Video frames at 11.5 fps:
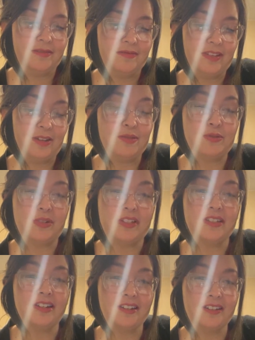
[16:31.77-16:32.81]
That one's
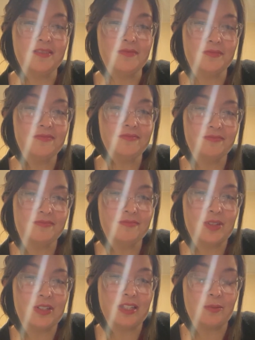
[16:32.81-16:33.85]
resonating
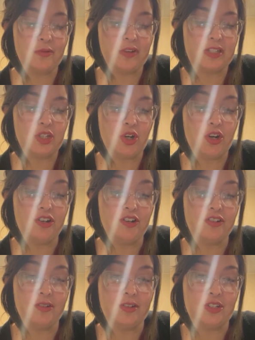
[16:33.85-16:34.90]
with some of us.
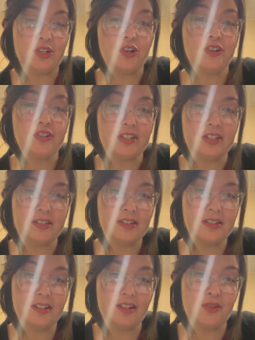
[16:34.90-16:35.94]
Earn, you had to earn it.
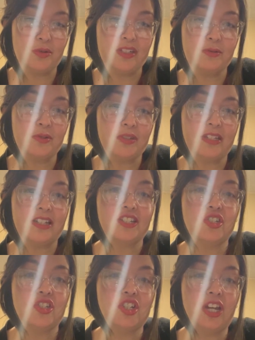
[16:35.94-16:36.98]
In other words, it was an
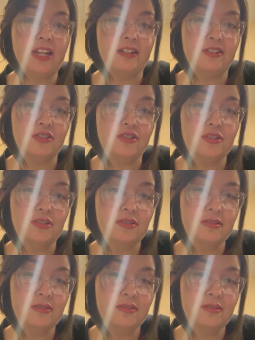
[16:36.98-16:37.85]
exchange.